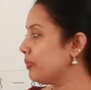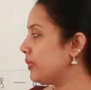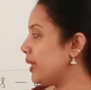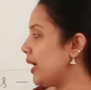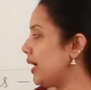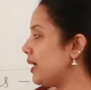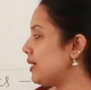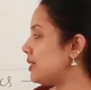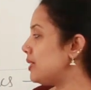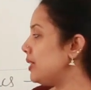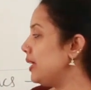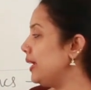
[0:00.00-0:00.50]

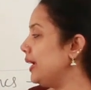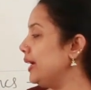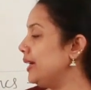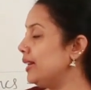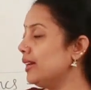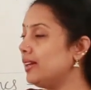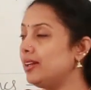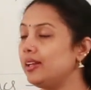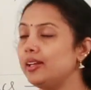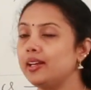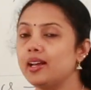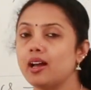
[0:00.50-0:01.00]
that the
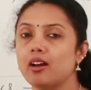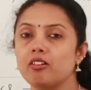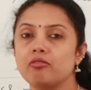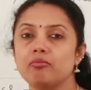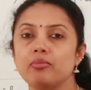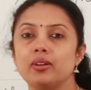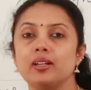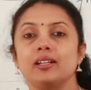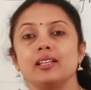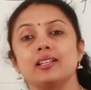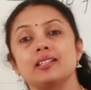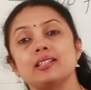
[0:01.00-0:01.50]
Italy
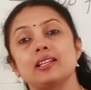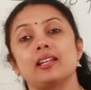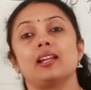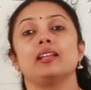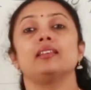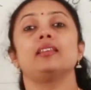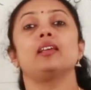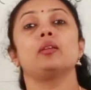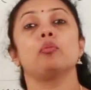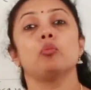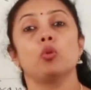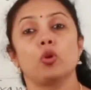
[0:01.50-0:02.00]
government is
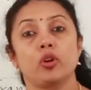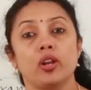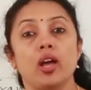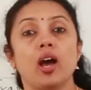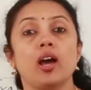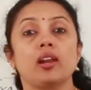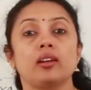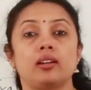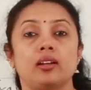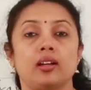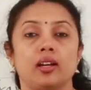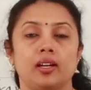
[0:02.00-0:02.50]
another
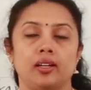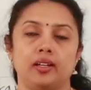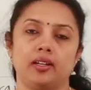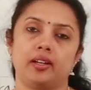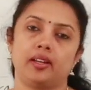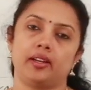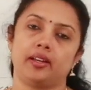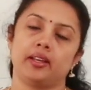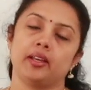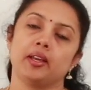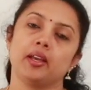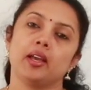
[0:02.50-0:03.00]
monarch
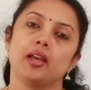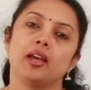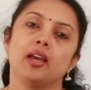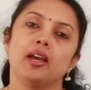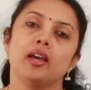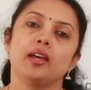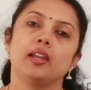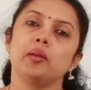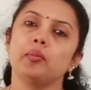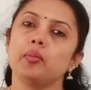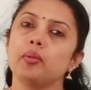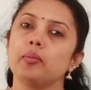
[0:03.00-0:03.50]
country.
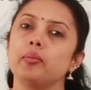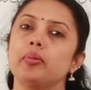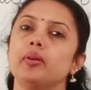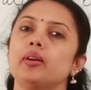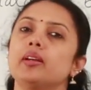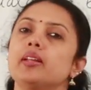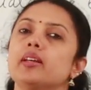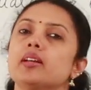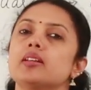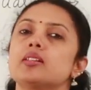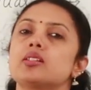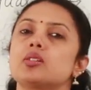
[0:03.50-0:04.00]
Remember
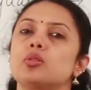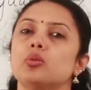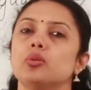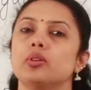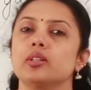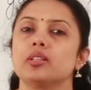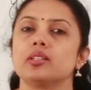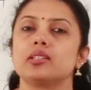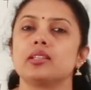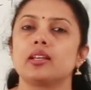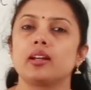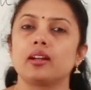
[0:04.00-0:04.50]
dear
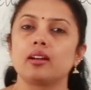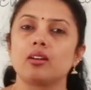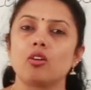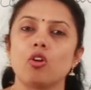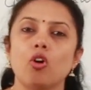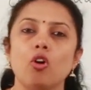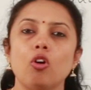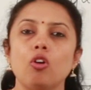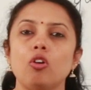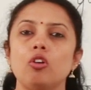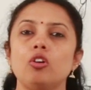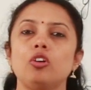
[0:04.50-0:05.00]
students, there are a
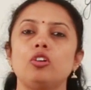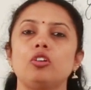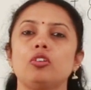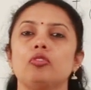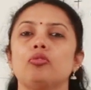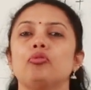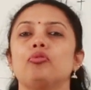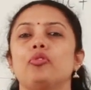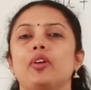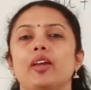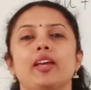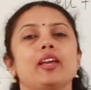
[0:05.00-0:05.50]
lot
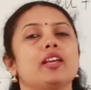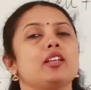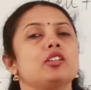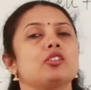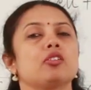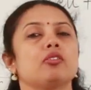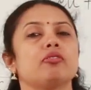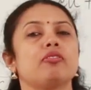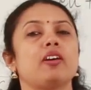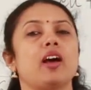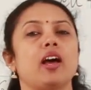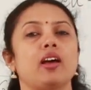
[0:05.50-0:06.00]
of ways
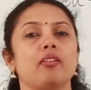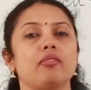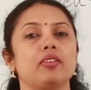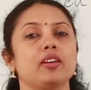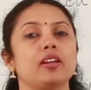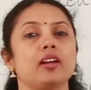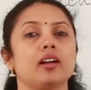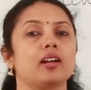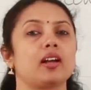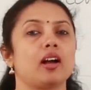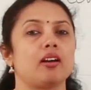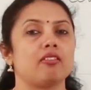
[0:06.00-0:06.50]
of
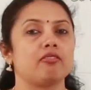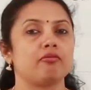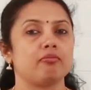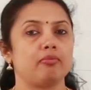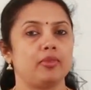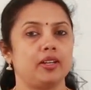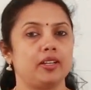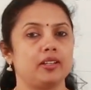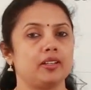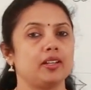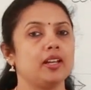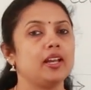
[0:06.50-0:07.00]
having a
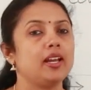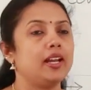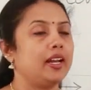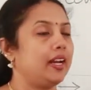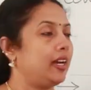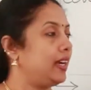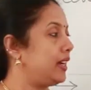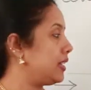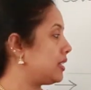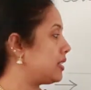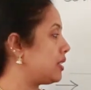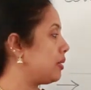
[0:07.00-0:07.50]
government
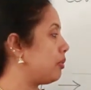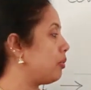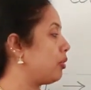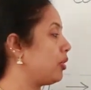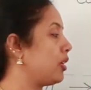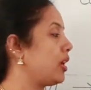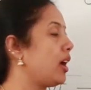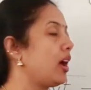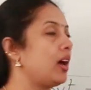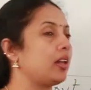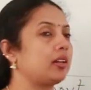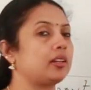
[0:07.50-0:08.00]
it is the
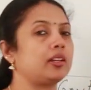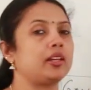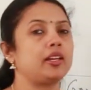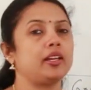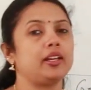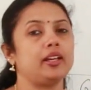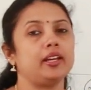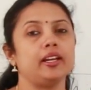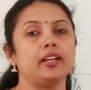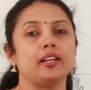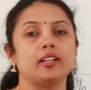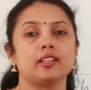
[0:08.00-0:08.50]

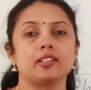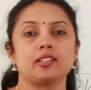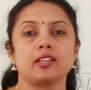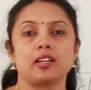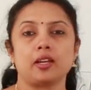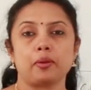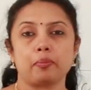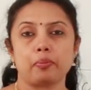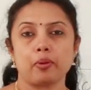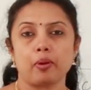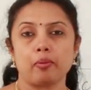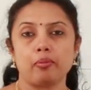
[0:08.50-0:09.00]
monarchy, it is a
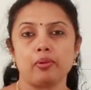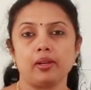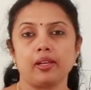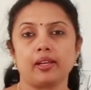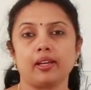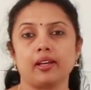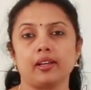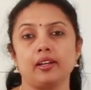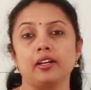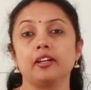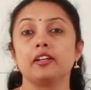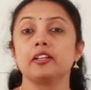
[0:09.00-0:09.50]

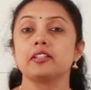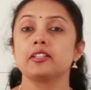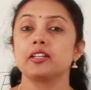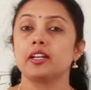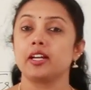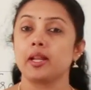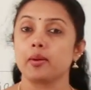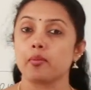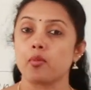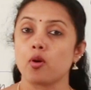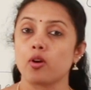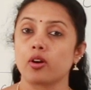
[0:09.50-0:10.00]
republican, it is a
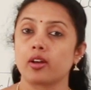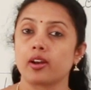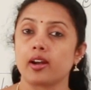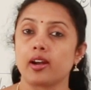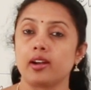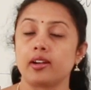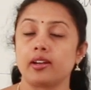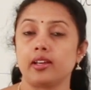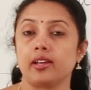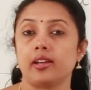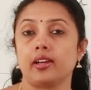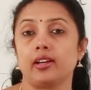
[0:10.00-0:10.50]

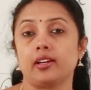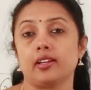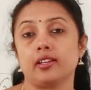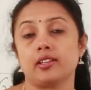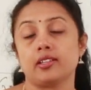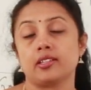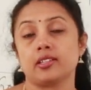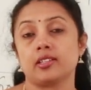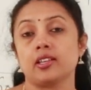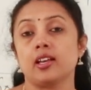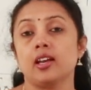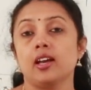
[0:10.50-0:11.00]
democratic, it
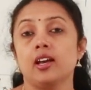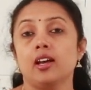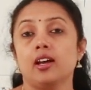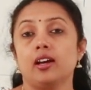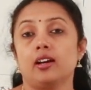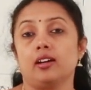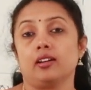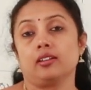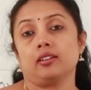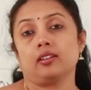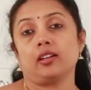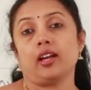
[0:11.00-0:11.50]
is
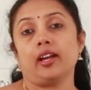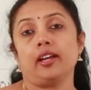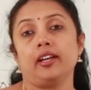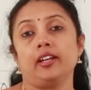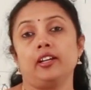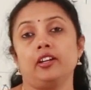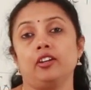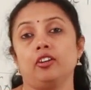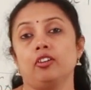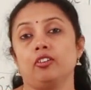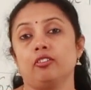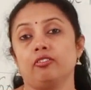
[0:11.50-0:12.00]
a
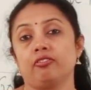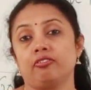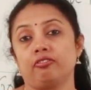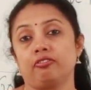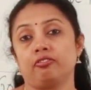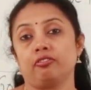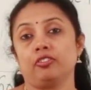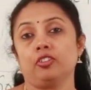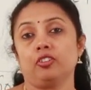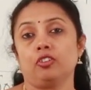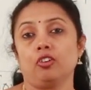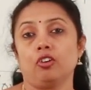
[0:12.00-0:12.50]
kind of,
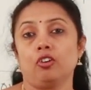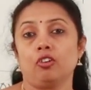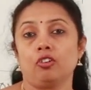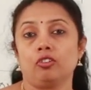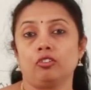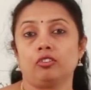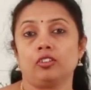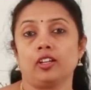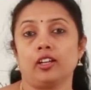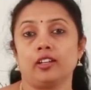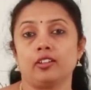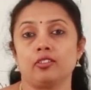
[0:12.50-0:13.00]
you
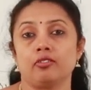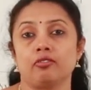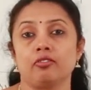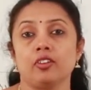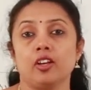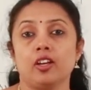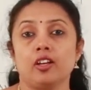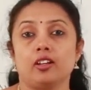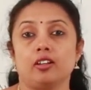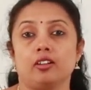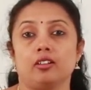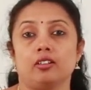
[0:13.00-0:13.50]
know, kind of
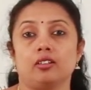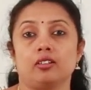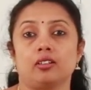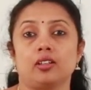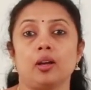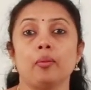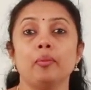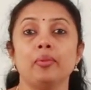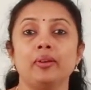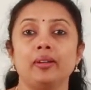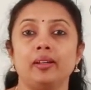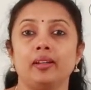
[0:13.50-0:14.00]
uh,
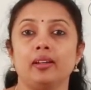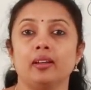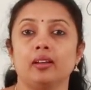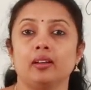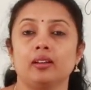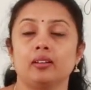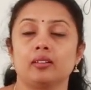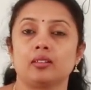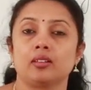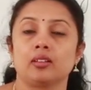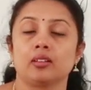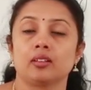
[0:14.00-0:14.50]
commit,
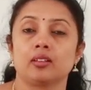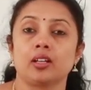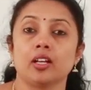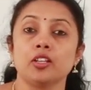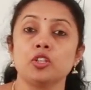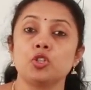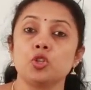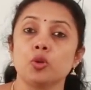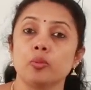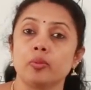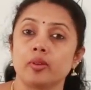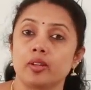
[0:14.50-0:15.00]
uh,
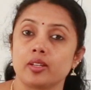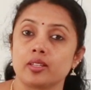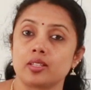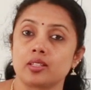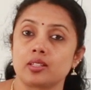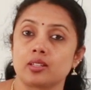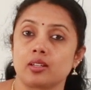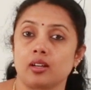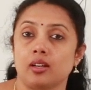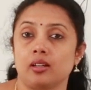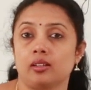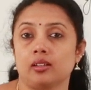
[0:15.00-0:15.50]

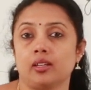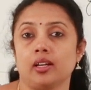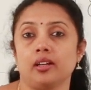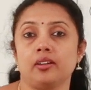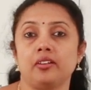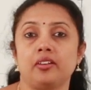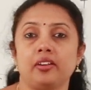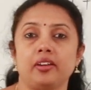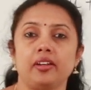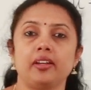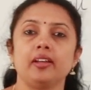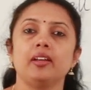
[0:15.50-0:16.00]
consumerist uh,
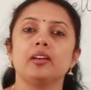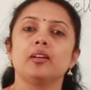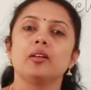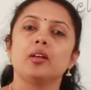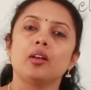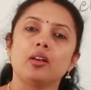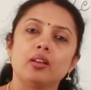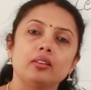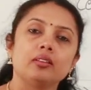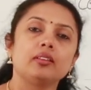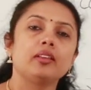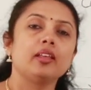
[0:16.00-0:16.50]
country.
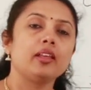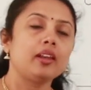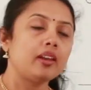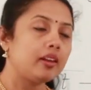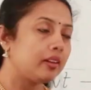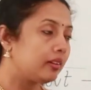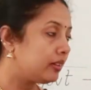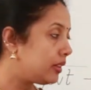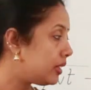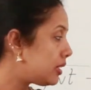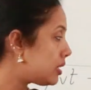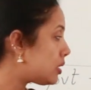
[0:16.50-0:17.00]
There,
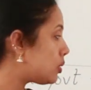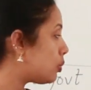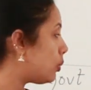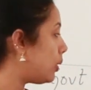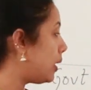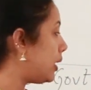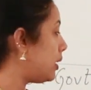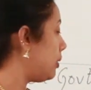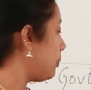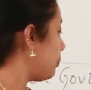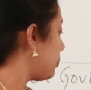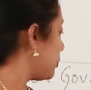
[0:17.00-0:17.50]
this
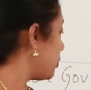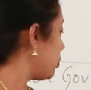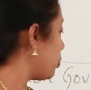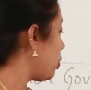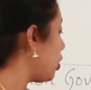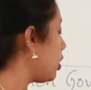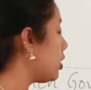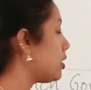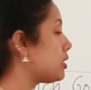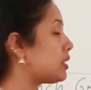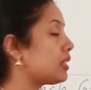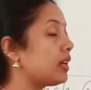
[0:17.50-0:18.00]
one
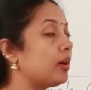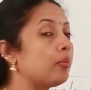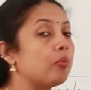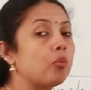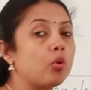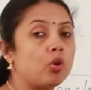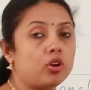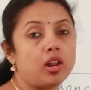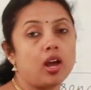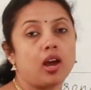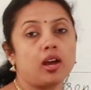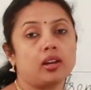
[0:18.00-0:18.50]
was a
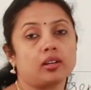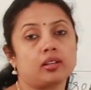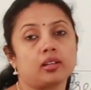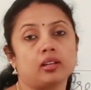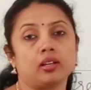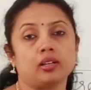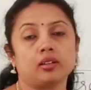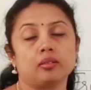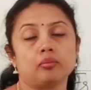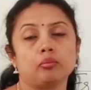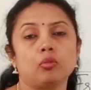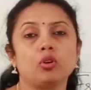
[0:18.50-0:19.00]
monarch,
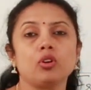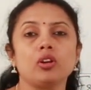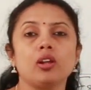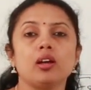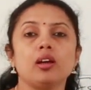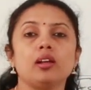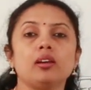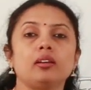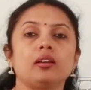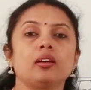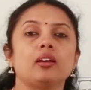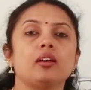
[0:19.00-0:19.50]

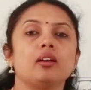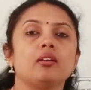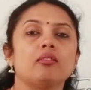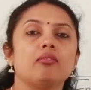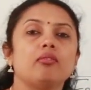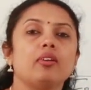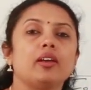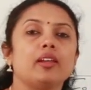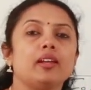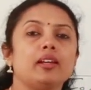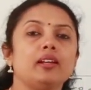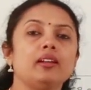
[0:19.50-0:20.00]
monarch
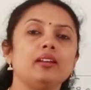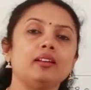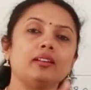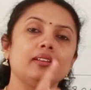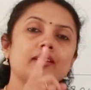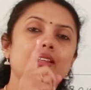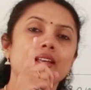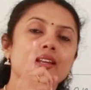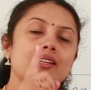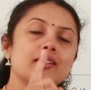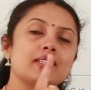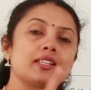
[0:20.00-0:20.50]
wherein
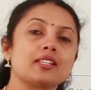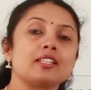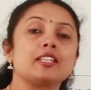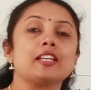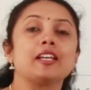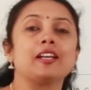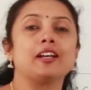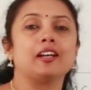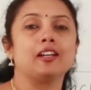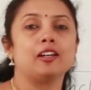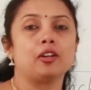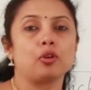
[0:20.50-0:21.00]
there is a
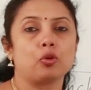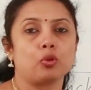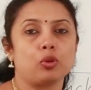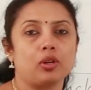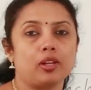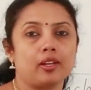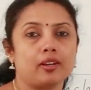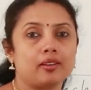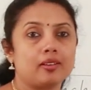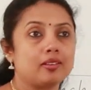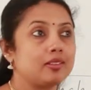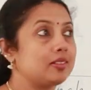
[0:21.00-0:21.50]
single
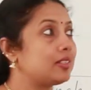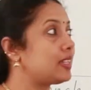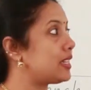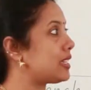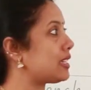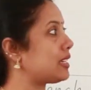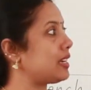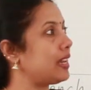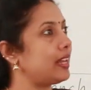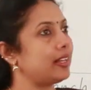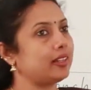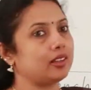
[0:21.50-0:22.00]
ruler,
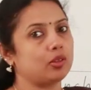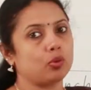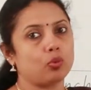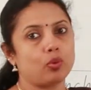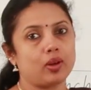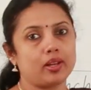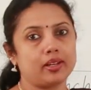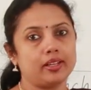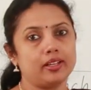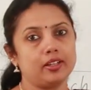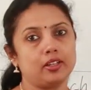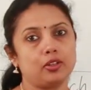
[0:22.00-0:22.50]
just like the
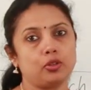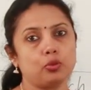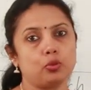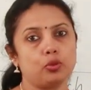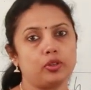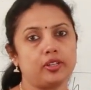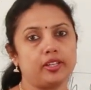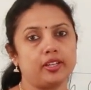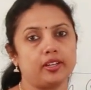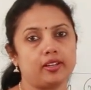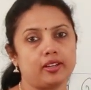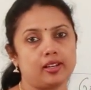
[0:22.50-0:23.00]
one in Too
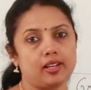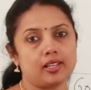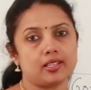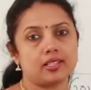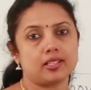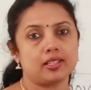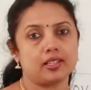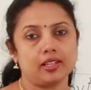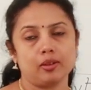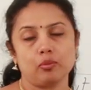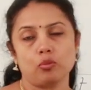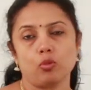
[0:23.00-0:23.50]
Dear
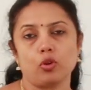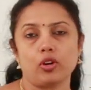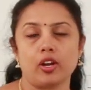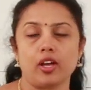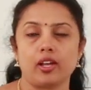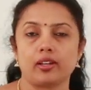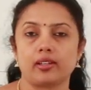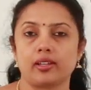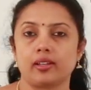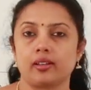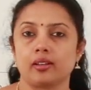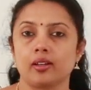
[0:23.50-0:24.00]
lesson in
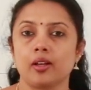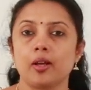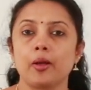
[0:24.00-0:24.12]
monarch,